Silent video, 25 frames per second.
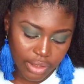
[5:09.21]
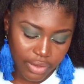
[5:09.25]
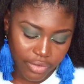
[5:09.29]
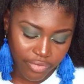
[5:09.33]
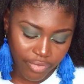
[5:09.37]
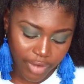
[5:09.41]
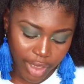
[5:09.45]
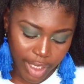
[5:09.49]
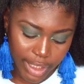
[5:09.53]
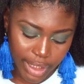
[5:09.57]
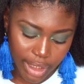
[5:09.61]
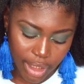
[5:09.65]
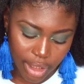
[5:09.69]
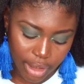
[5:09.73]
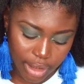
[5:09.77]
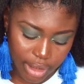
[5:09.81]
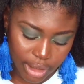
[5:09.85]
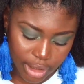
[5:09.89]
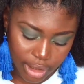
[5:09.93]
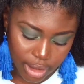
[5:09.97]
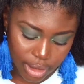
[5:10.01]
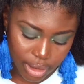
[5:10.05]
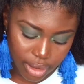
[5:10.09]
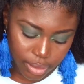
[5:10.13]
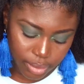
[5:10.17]
to find out
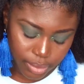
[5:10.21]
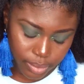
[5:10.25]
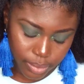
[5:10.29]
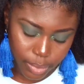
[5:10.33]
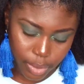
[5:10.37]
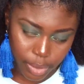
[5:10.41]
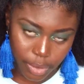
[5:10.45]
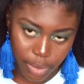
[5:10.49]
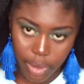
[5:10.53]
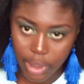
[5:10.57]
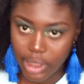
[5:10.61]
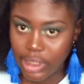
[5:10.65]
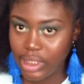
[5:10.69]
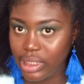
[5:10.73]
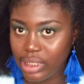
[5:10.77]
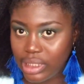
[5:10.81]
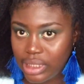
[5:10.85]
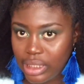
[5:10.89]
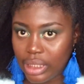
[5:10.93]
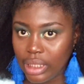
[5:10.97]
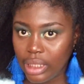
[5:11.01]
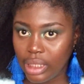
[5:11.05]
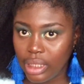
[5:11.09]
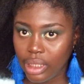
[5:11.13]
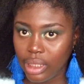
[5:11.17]
the
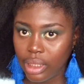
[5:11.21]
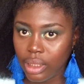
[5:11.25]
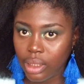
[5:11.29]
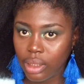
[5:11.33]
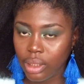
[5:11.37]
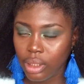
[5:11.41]
porosity